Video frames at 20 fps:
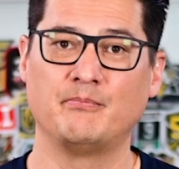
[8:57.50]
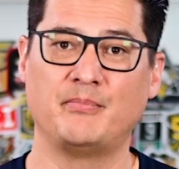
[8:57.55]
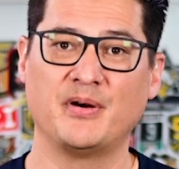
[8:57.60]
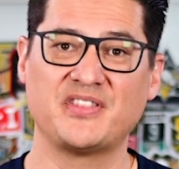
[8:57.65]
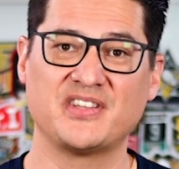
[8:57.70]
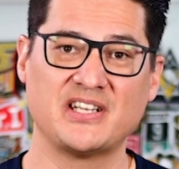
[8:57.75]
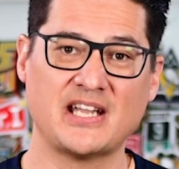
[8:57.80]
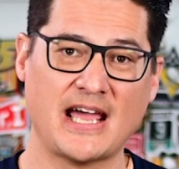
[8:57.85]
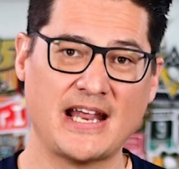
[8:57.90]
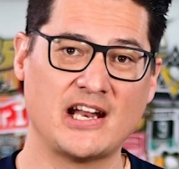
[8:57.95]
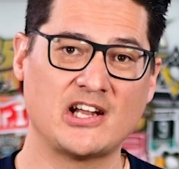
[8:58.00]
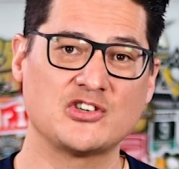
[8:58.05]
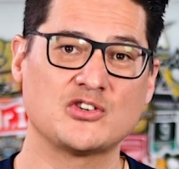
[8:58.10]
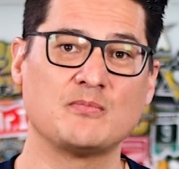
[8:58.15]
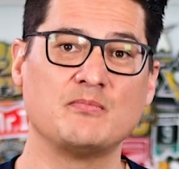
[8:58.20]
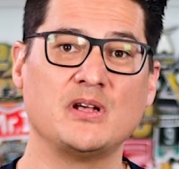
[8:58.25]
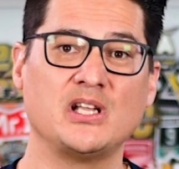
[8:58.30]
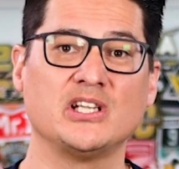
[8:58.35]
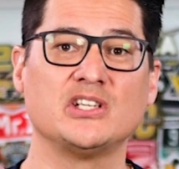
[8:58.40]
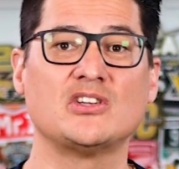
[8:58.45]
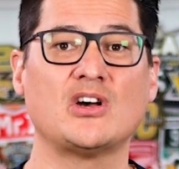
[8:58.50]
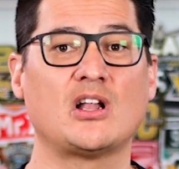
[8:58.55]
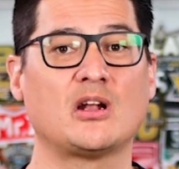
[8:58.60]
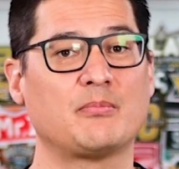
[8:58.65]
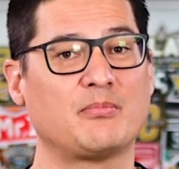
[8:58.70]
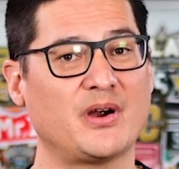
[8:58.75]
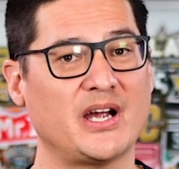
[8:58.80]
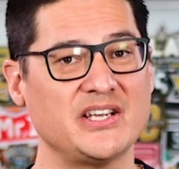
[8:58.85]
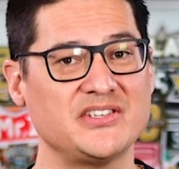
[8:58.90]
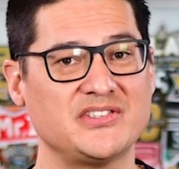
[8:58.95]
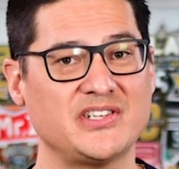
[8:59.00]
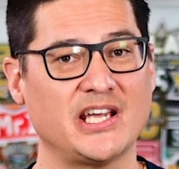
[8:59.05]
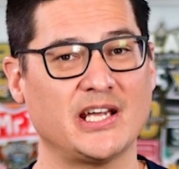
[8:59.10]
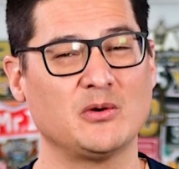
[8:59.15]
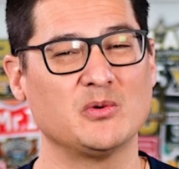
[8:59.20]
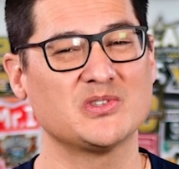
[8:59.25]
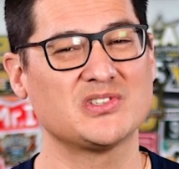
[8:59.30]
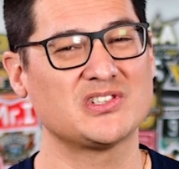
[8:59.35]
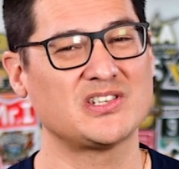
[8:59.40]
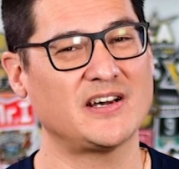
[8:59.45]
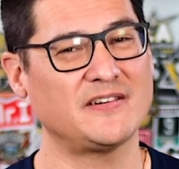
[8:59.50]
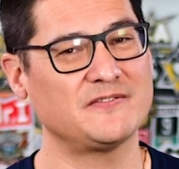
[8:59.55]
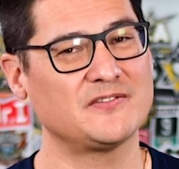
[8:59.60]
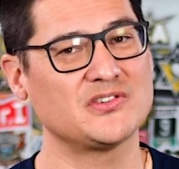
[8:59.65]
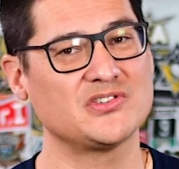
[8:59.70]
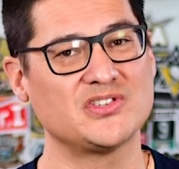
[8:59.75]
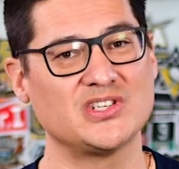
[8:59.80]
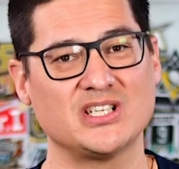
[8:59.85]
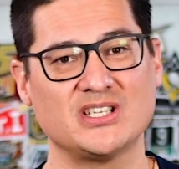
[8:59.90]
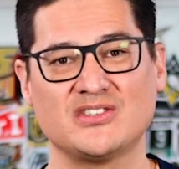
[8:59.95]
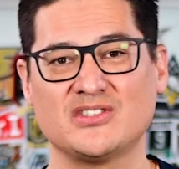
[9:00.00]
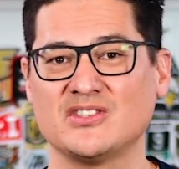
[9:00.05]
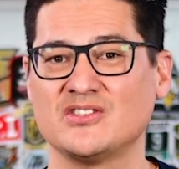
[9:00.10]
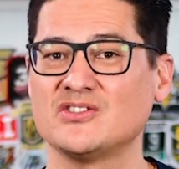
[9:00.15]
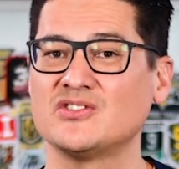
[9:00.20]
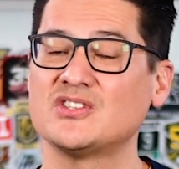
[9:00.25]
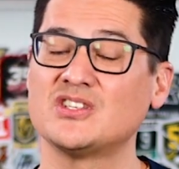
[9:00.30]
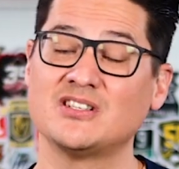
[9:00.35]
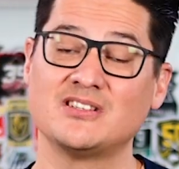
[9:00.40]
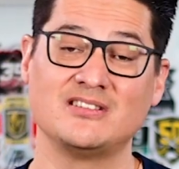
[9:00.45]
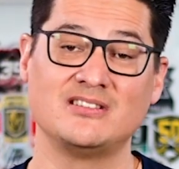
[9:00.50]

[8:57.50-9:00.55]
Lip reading: But the $900 million price tag was tough for citizens to